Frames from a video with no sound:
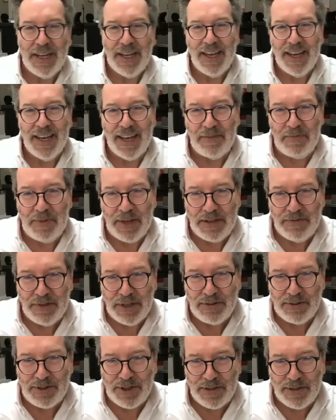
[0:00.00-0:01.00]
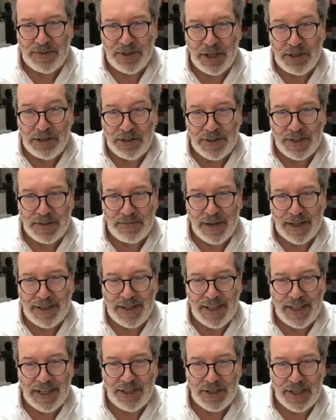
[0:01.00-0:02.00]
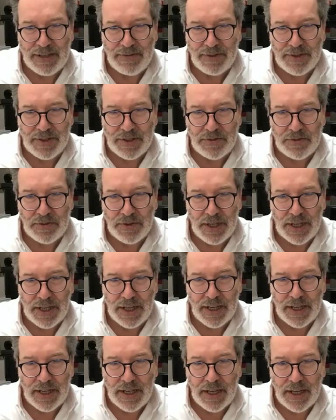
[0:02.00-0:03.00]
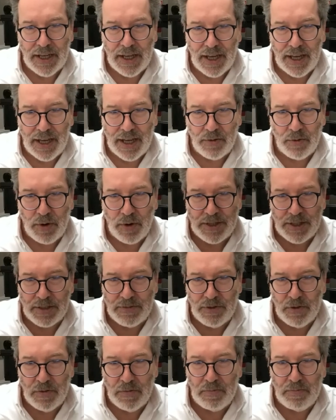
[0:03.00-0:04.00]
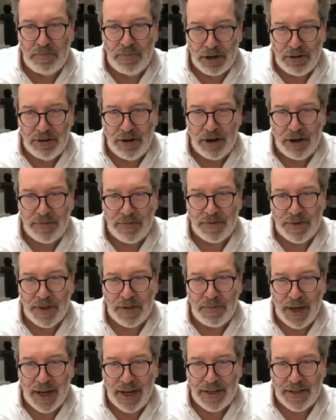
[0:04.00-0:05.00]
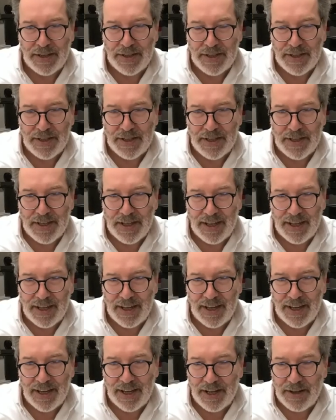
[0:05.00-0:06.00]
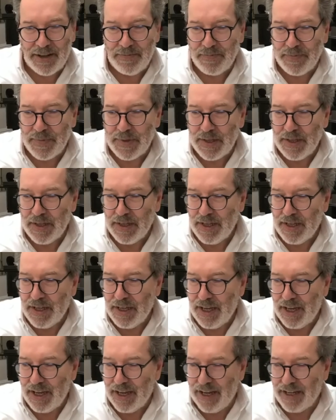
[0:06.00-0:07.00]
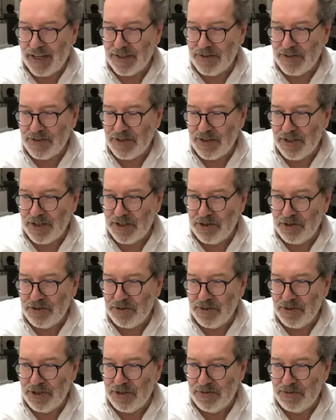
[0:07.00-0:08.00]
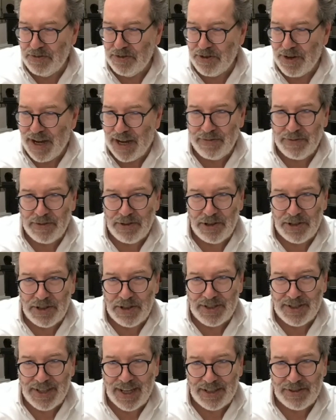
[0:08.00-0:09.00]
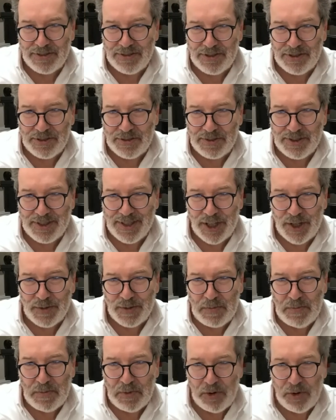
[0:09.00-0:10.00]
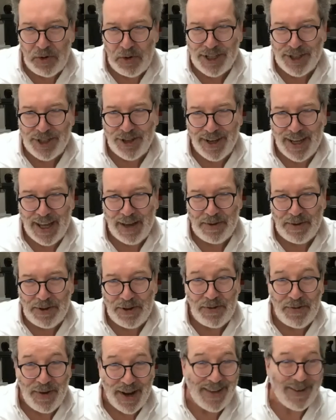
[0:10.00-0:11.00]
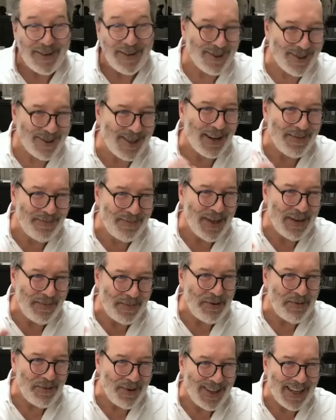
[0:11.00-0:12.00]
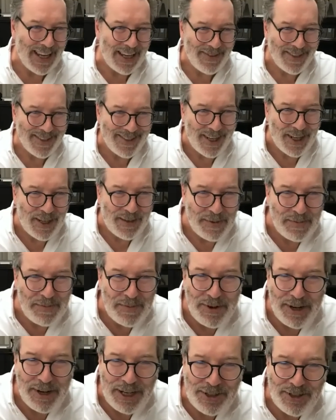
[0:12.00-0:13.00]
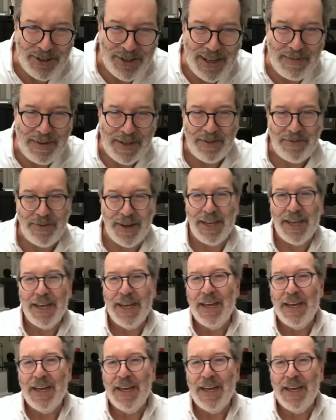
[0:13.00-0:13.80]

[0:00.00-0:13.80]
in real terms, you're losing money each and every single year. Whereas if you borrow from the bank and you haven't got a sudden sort of terrible mortgage shock coming your way, of course, some people will have a terrible mortgage shock coming their way.